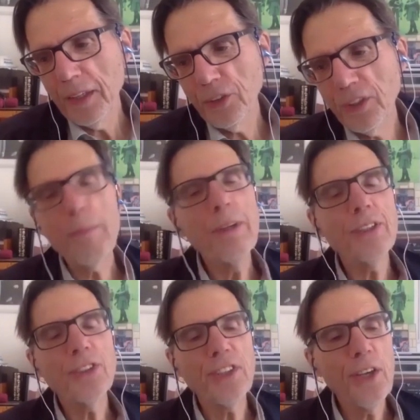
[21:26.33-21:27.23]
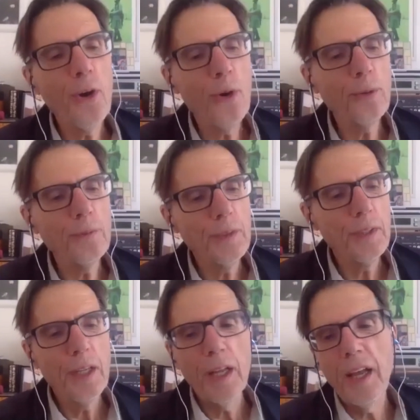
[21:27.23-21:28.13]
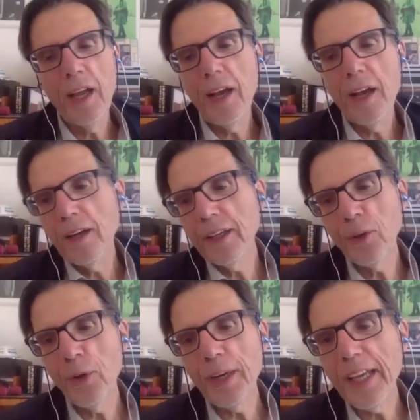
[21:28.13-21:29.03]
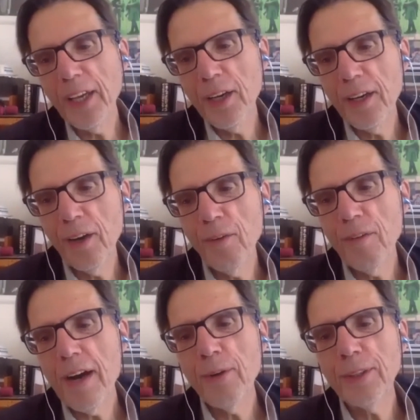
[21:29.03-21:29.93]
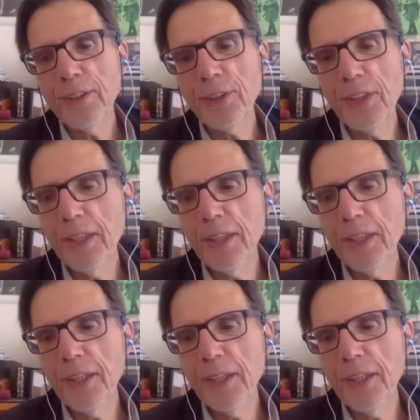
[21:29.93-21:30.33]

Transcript: some years ago, a colleague of ours